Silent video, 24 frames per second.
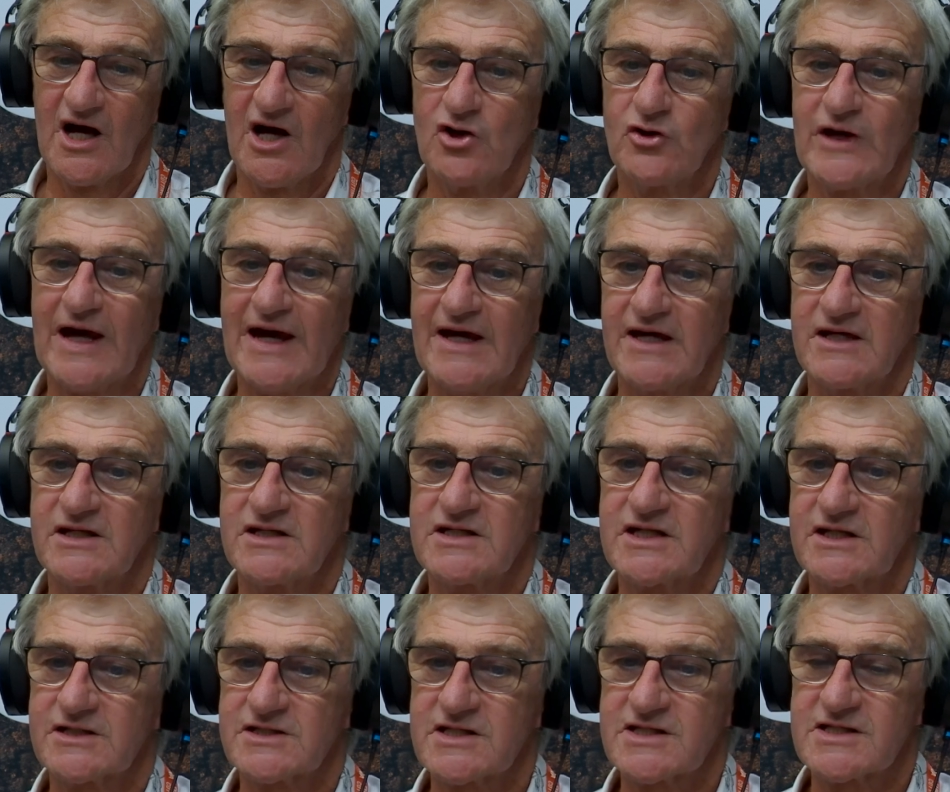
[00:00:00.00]
Okay,
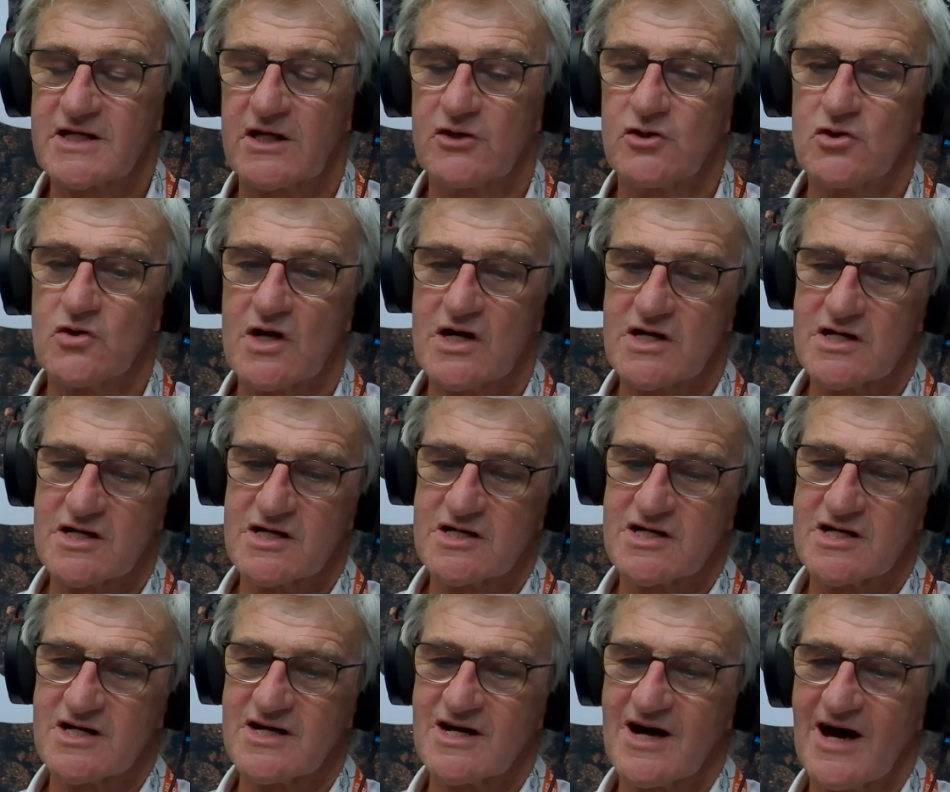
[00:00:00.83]
so
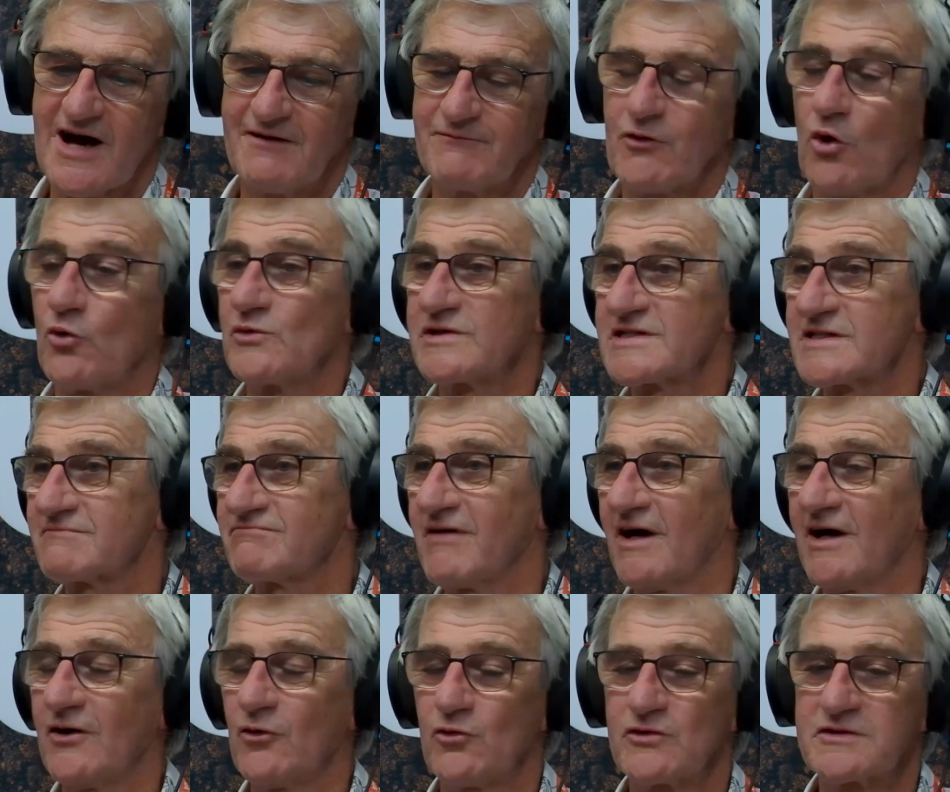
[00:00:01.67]
I
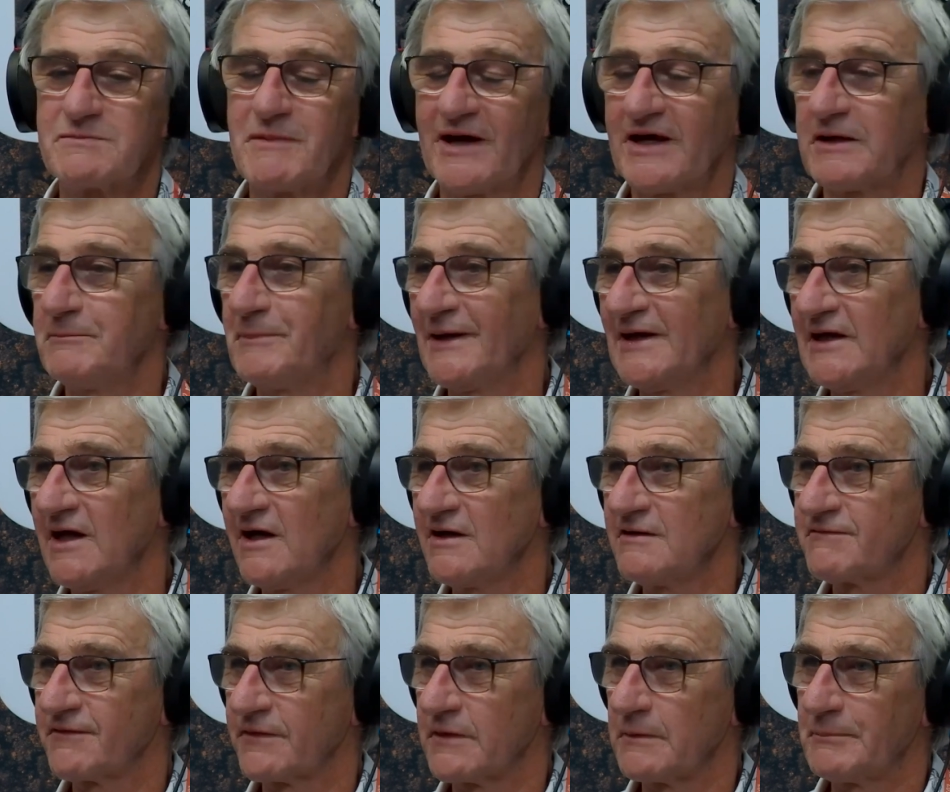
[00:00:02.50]
always make a
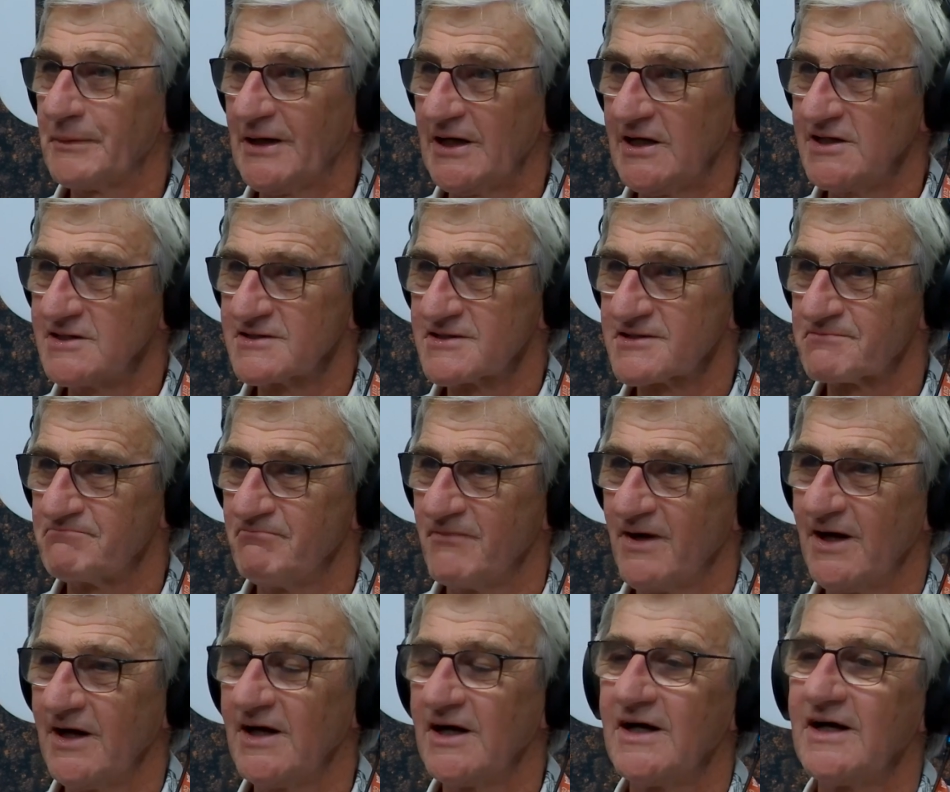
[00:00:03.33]
beeline for the plants.
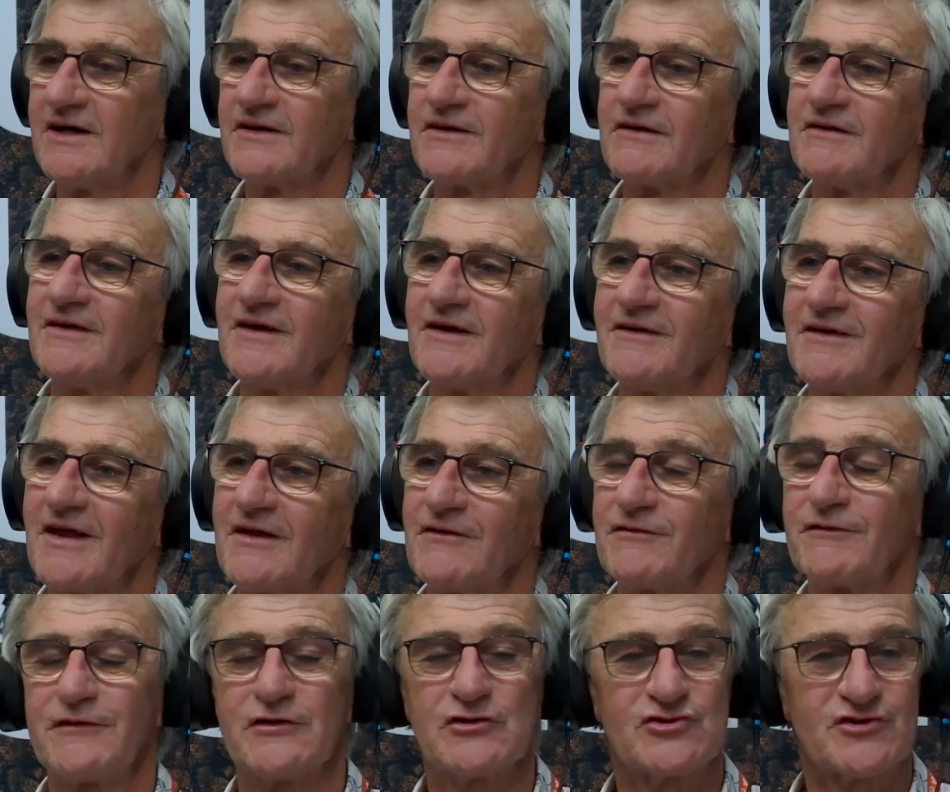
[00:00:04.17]

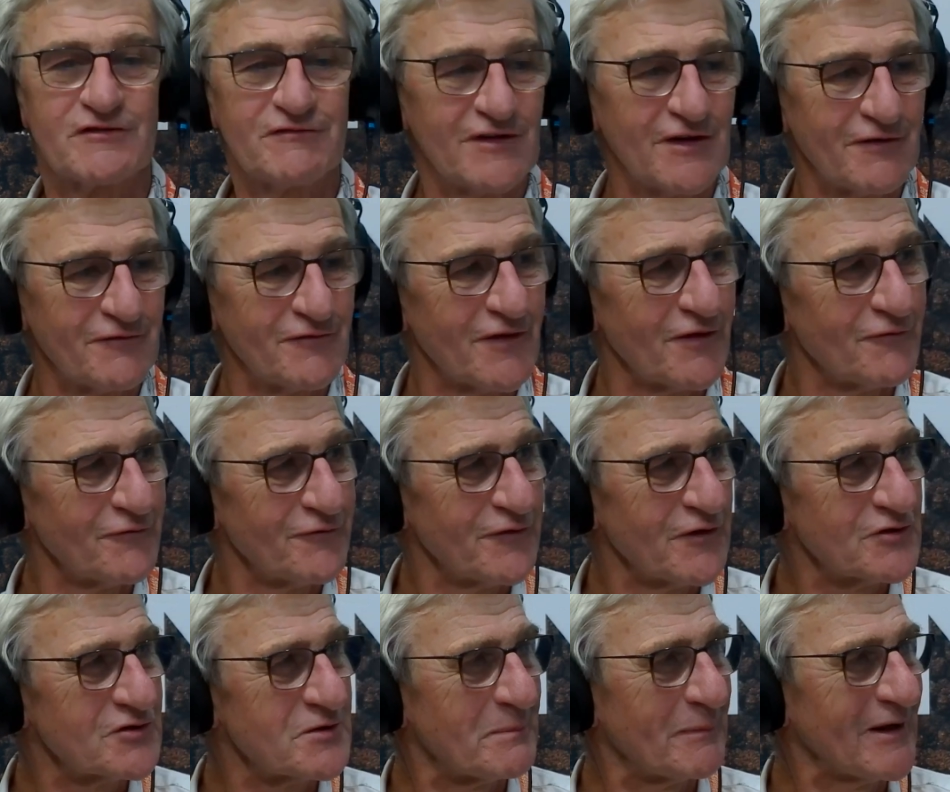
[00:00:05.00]
The
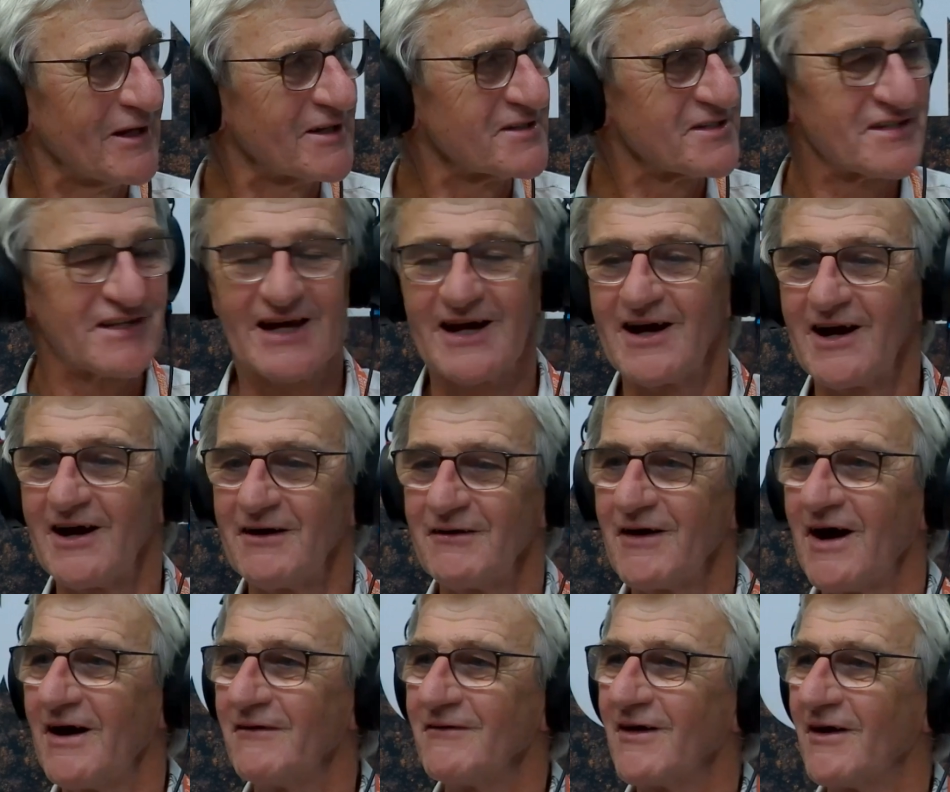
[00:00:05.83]
future plants there
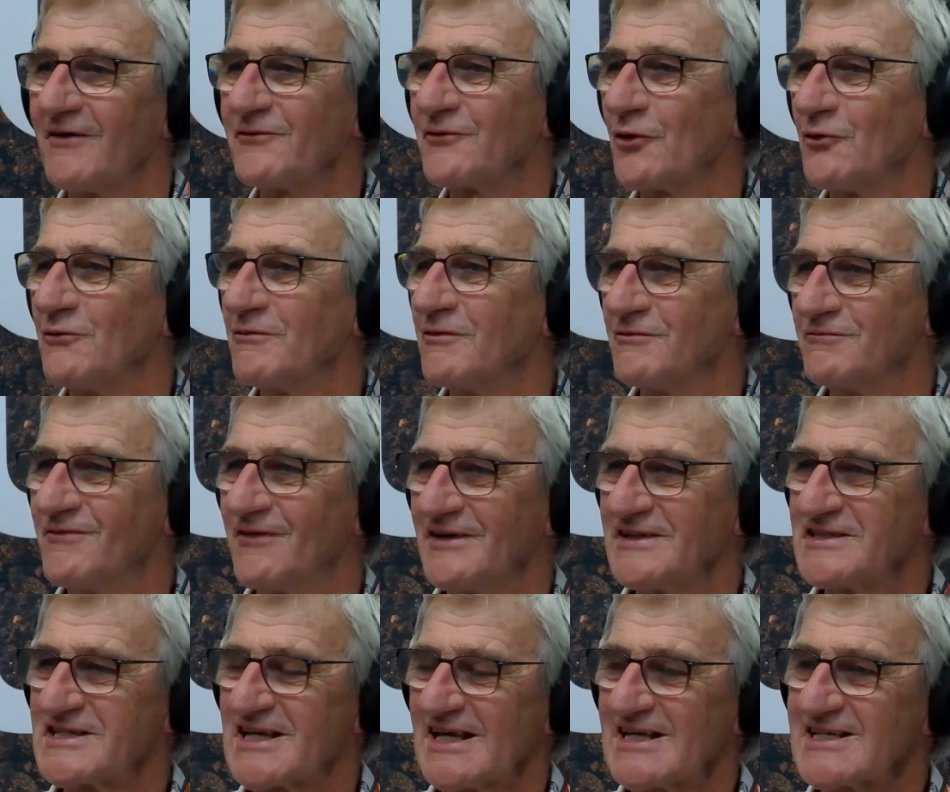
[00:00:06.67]
I thought were
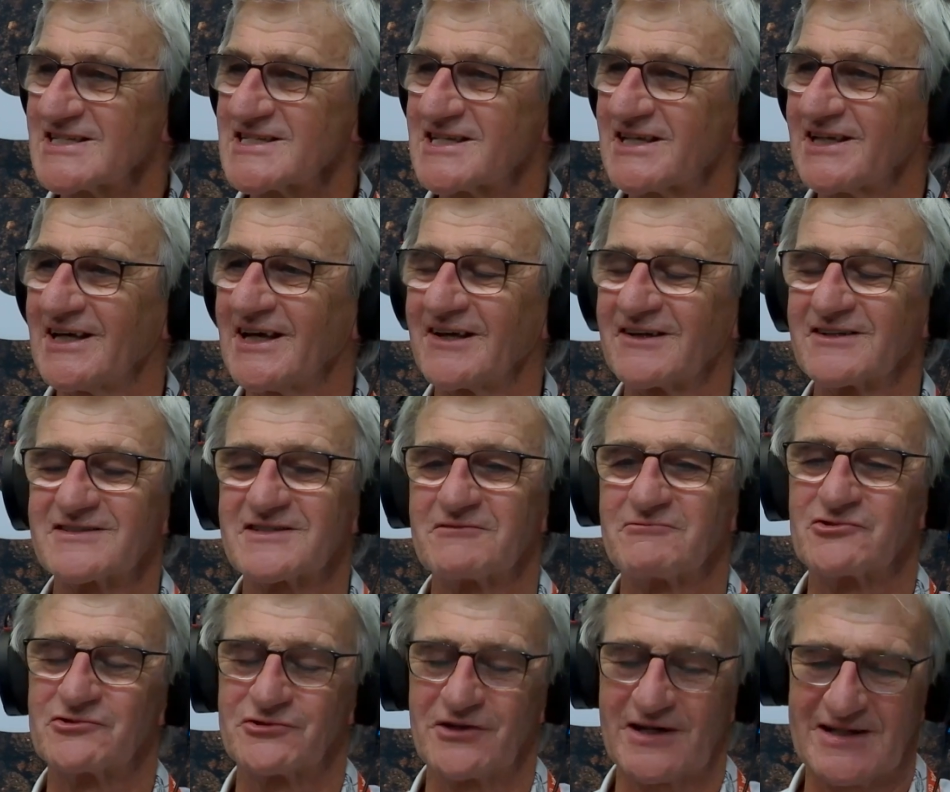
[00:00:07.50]
fantastic.
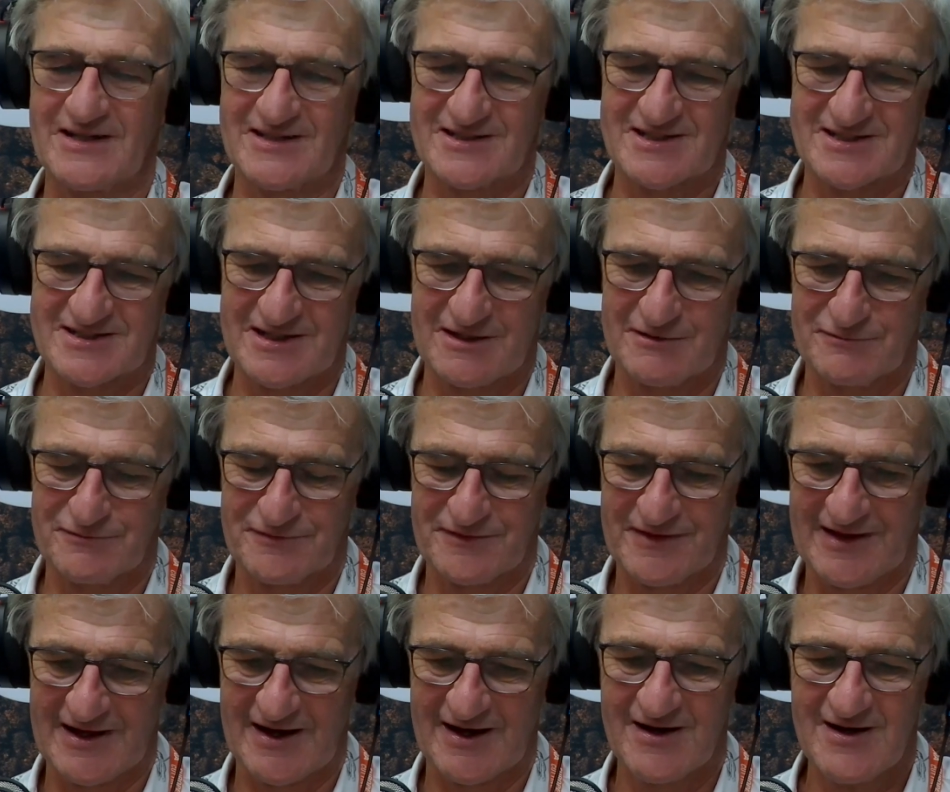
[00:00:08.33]
Some great stuff
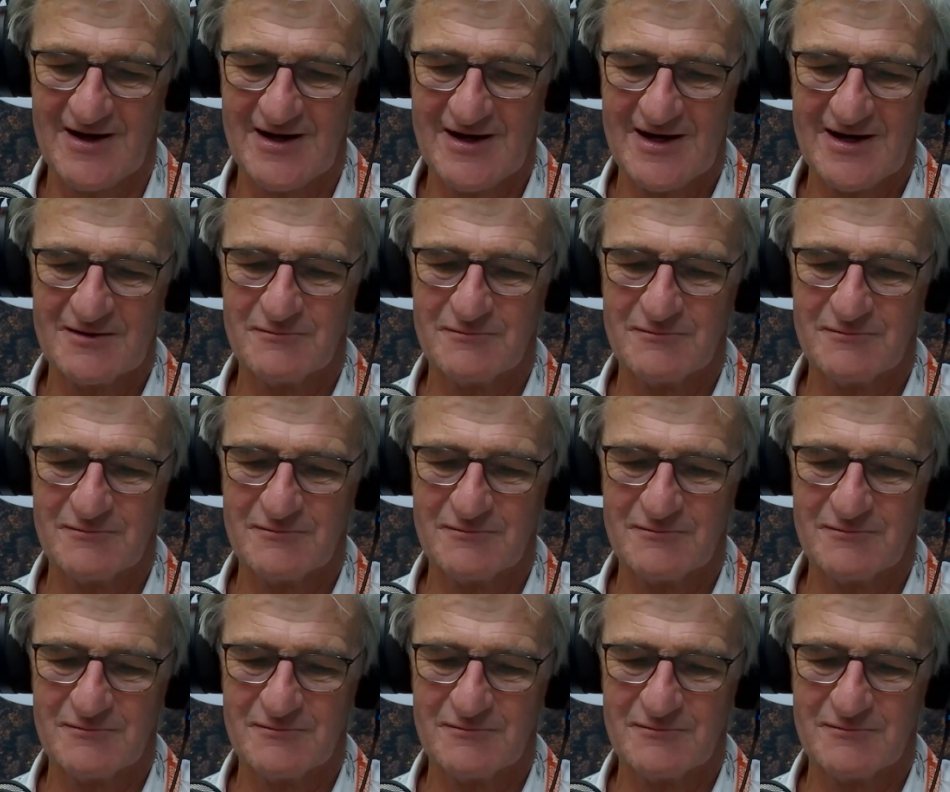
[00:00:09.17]
there.